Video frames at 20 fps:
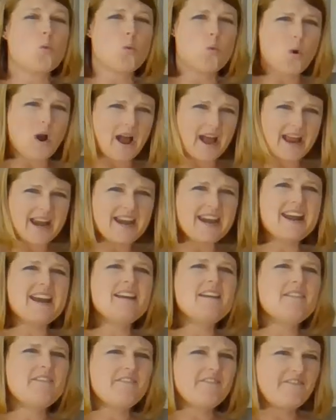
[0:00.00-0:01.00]
1
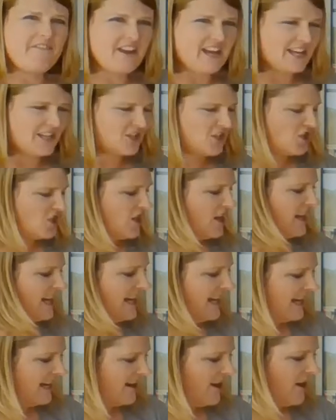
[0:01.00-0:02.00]
fish
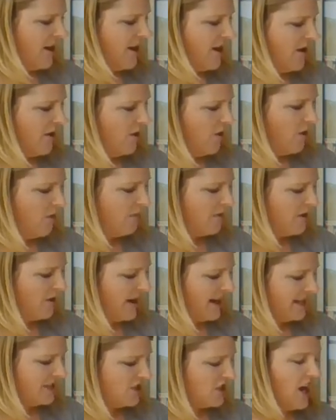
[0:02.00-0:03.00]
in our home.
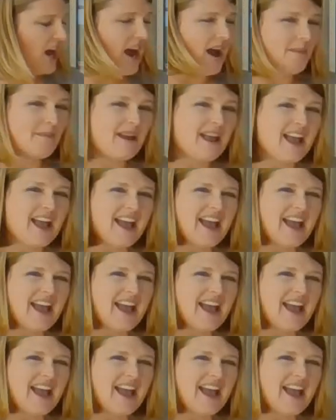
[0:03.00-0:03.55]
Great job.